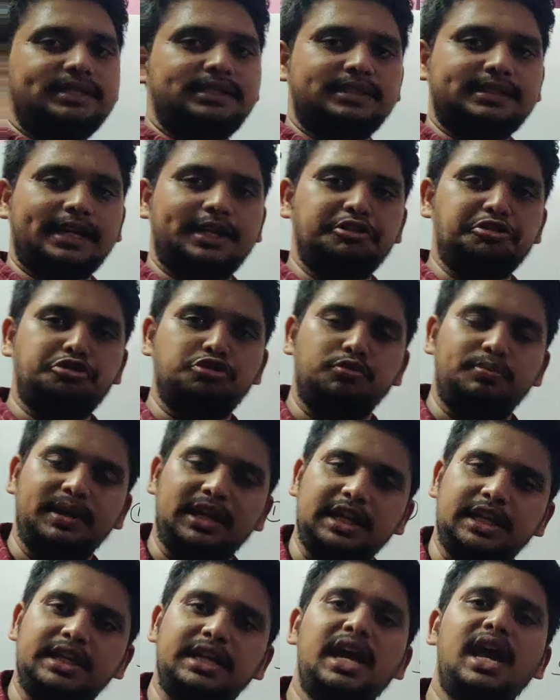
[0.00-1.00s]
is said to
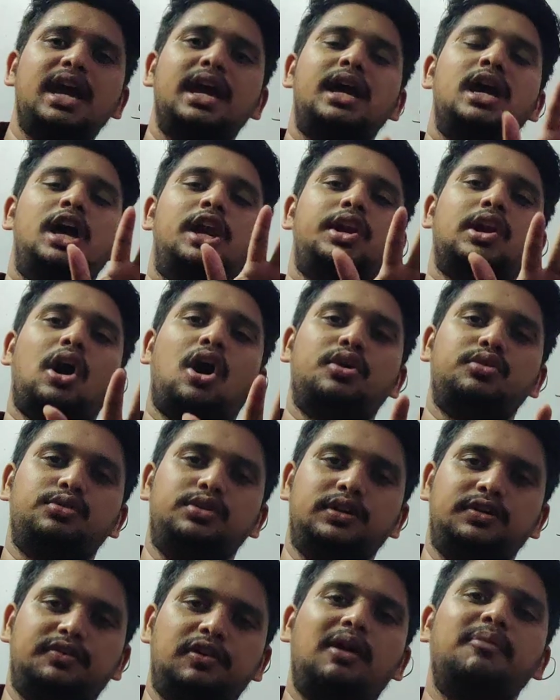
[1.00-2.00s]
be in a
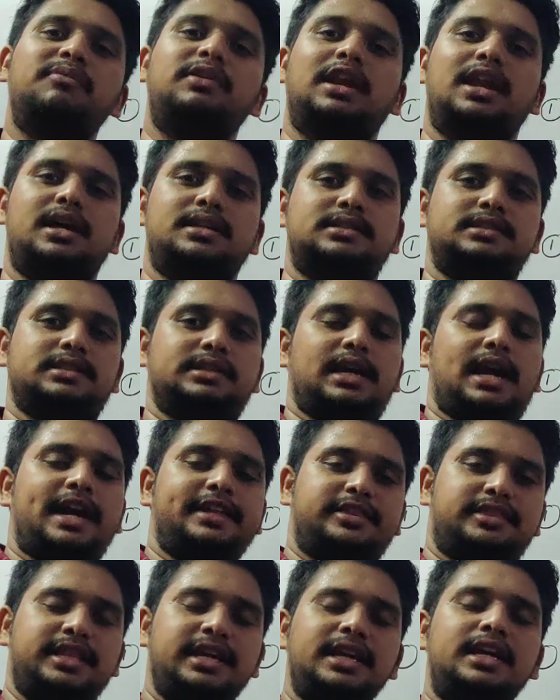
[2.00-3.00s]
non-uniform velocity.
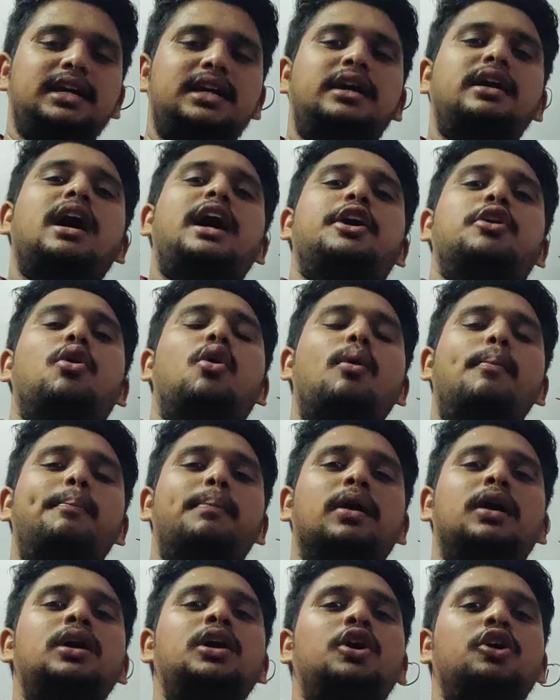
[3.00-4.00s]
I
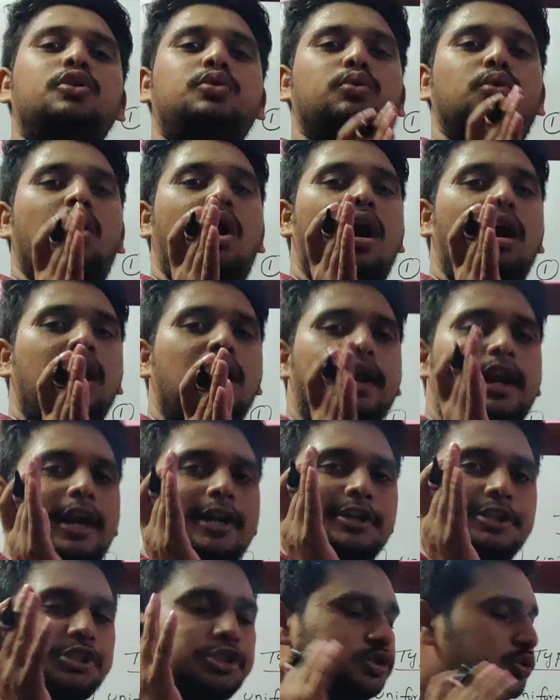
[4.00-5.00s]
hope you all are
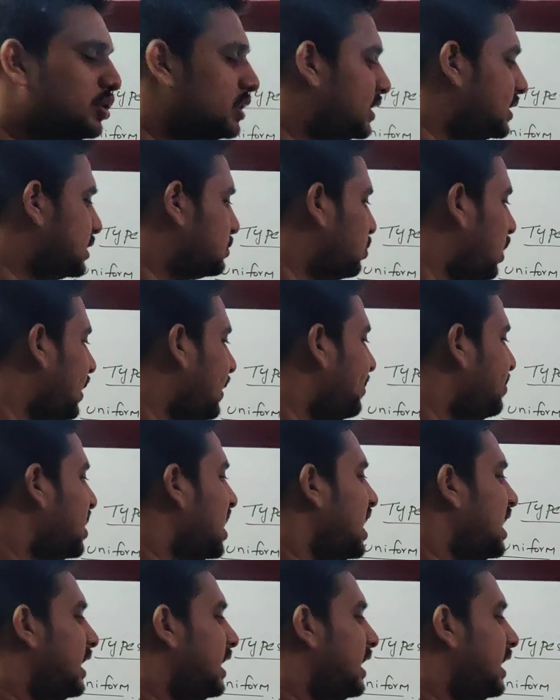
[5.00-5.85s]
understood this one.